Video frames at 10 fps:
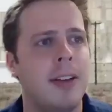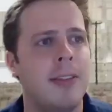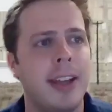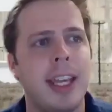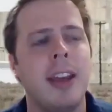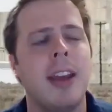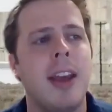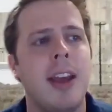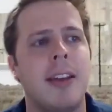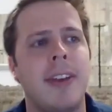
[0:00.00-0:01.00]
Vicky.
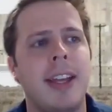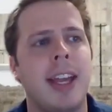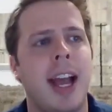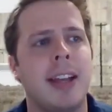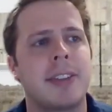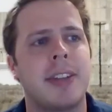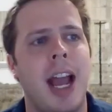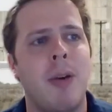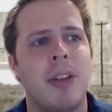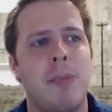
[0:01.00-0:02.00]
Vicky asks, how are
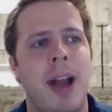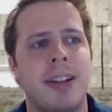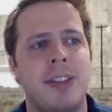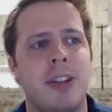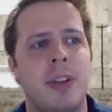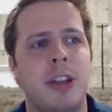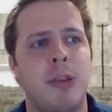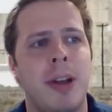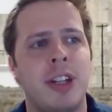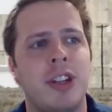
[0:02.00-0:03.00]
the bats doing? You
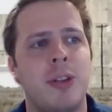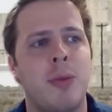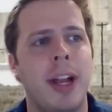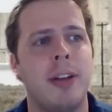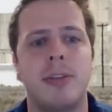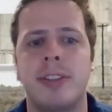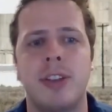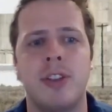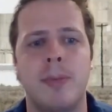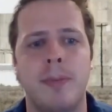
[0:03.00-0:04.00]
mentioned white nose
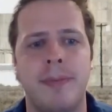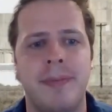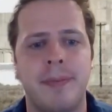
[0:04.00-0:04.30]
syndrome.